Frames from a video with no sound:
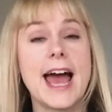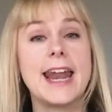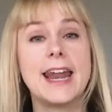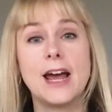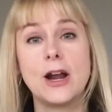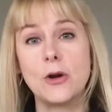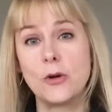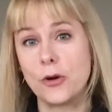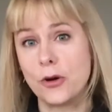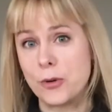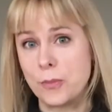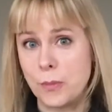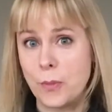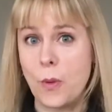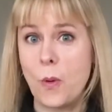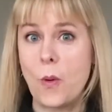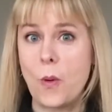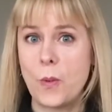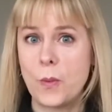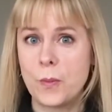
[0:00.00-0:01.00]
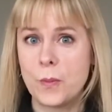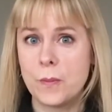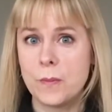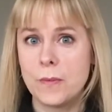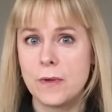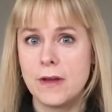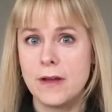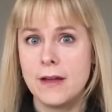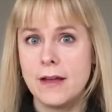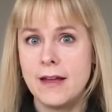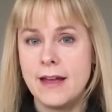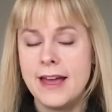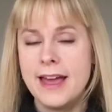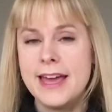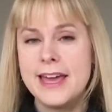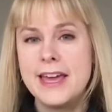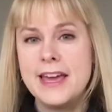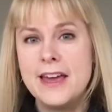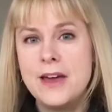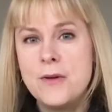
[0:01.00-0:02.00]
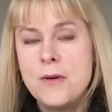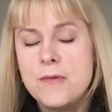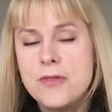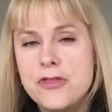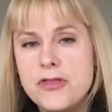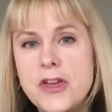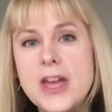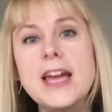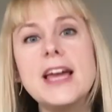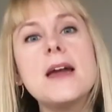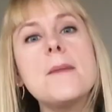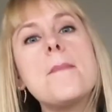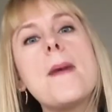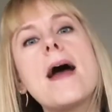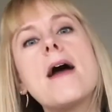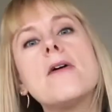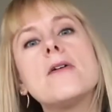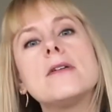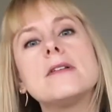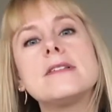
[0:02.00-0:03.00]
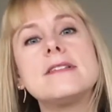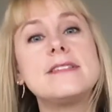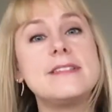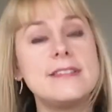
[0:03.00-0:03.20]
and I learned more. Think about